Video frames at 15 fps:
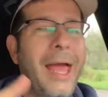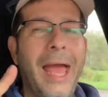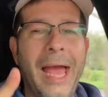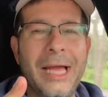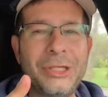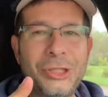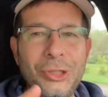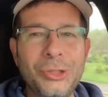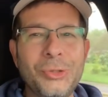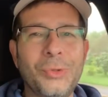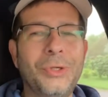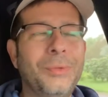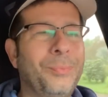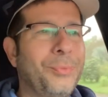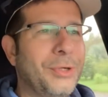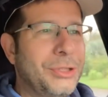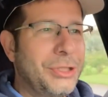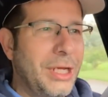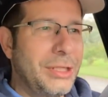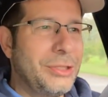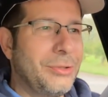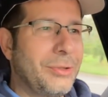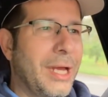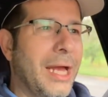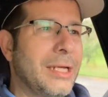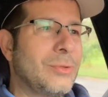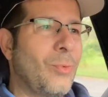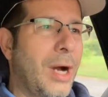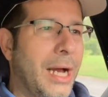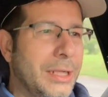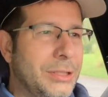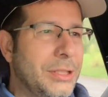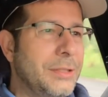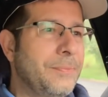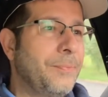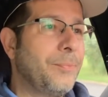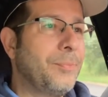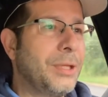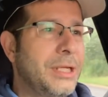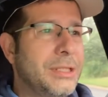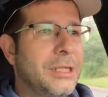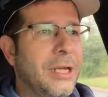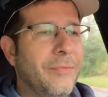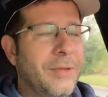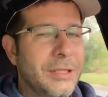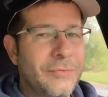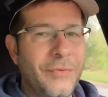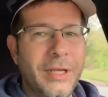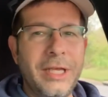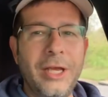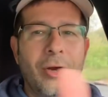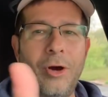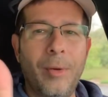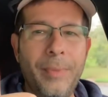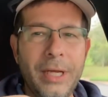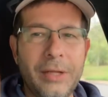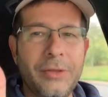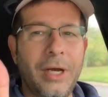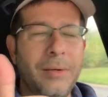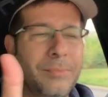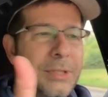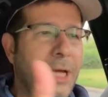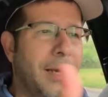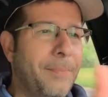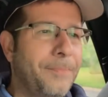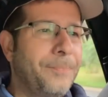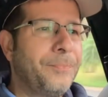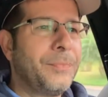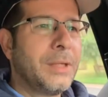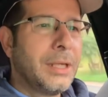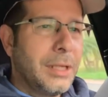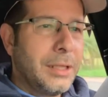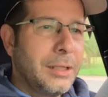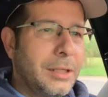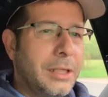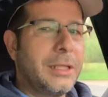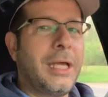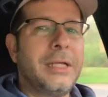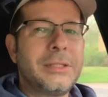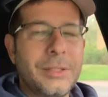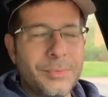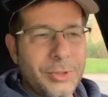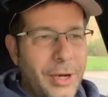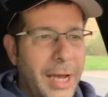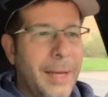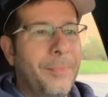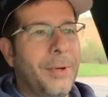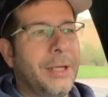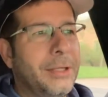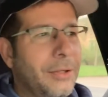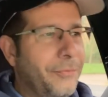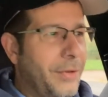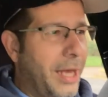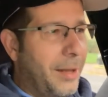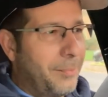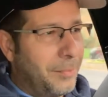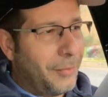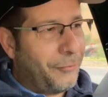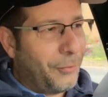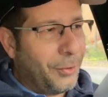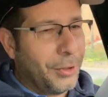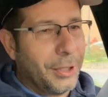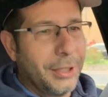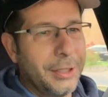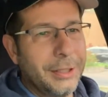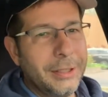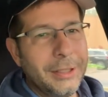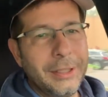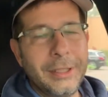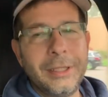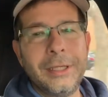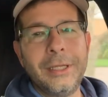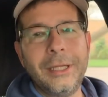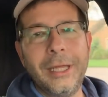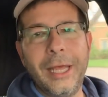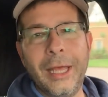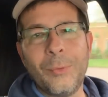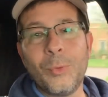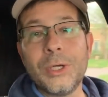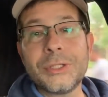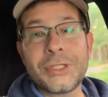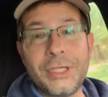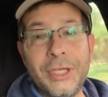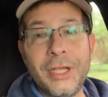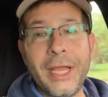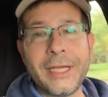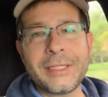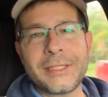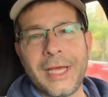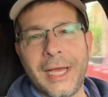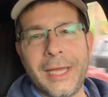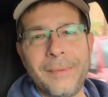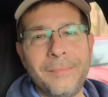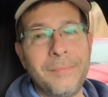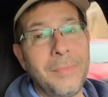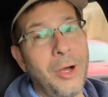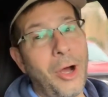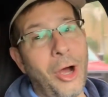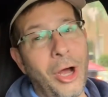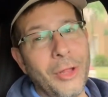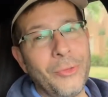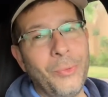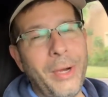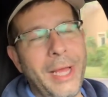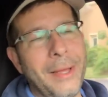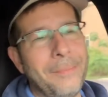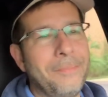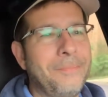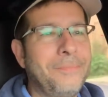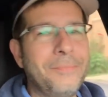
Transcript: As usual, appreciate you guys watching. Please give this video a big thumbs up. Click that subscribe button if you haven't before. And we'll see you next time on the web.